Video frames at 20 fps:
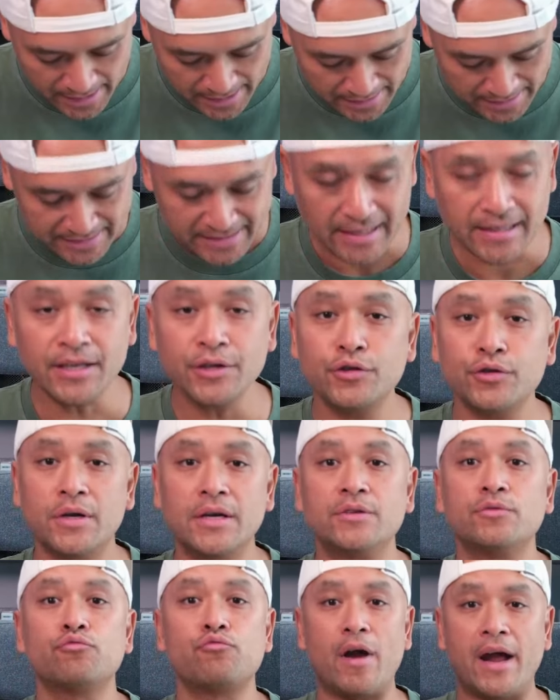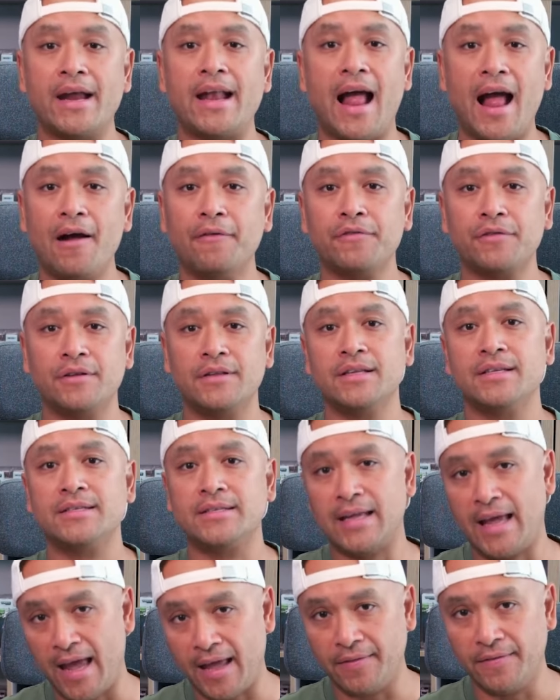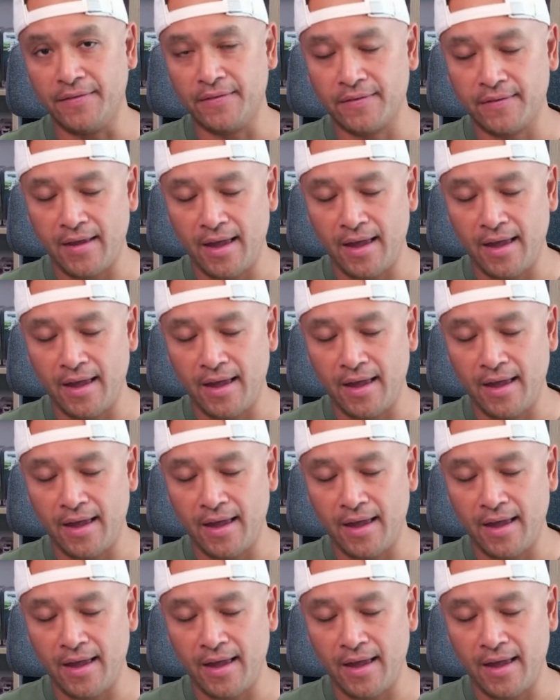Send it to us right after this ends.